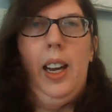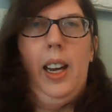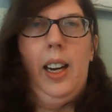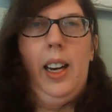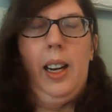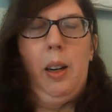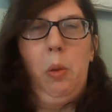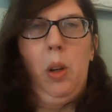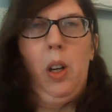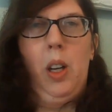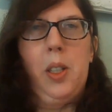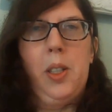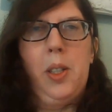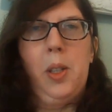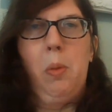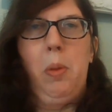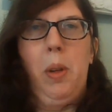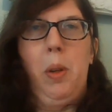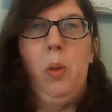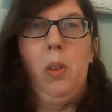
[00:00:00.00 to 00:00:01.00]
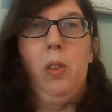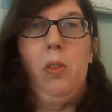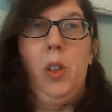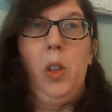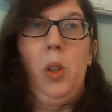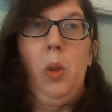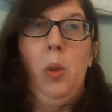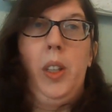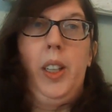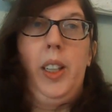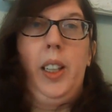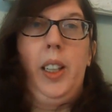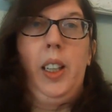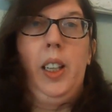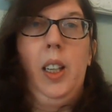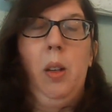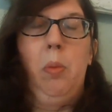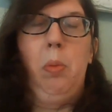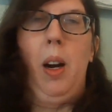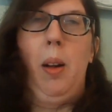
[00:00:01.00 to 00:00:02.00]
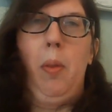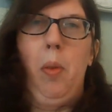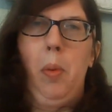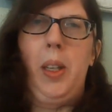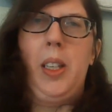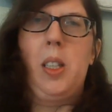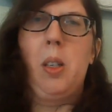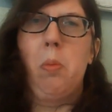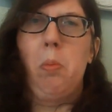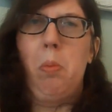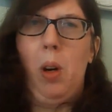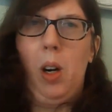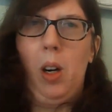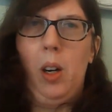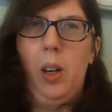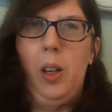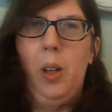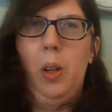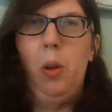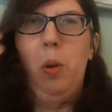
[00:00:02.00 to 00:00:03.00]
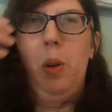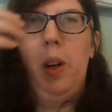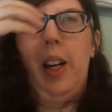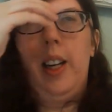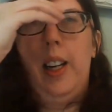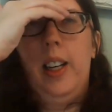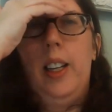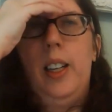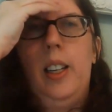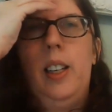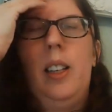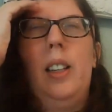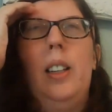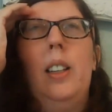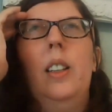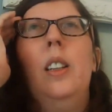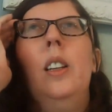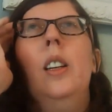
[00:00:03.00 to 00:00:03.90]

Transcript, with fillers: And I will also be reviewing probably tomorrow a